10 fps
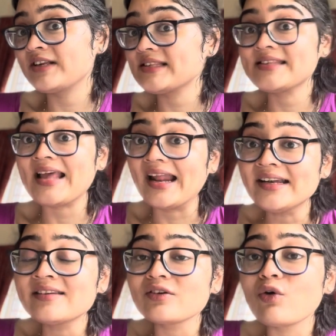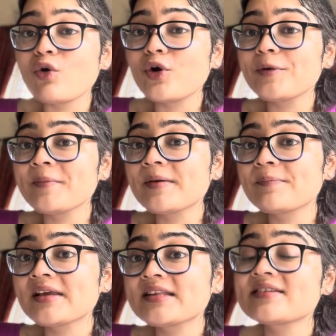scent, or
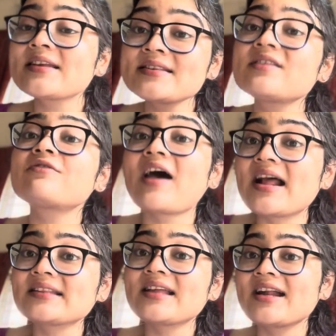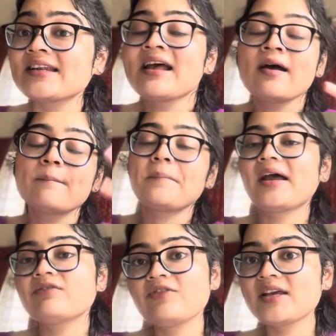maybe just the fact that
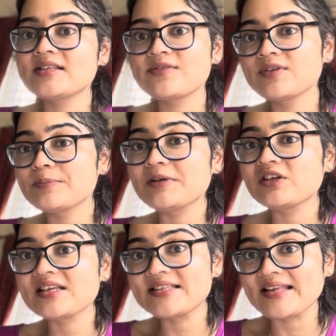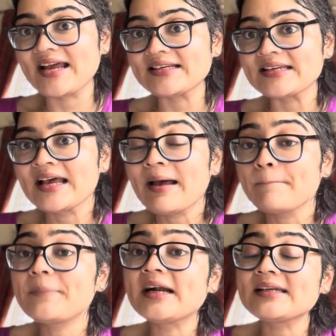my face will be reset.
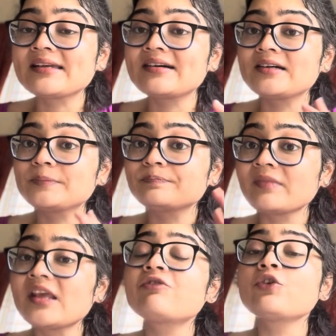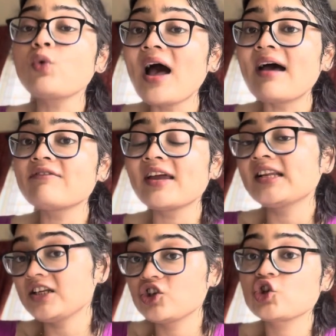But if you have
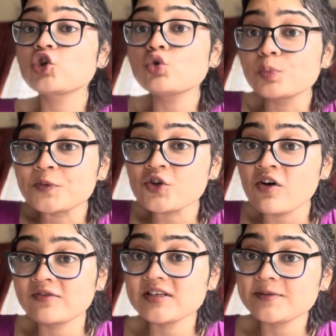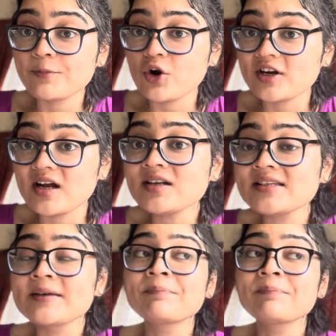any dupes of this product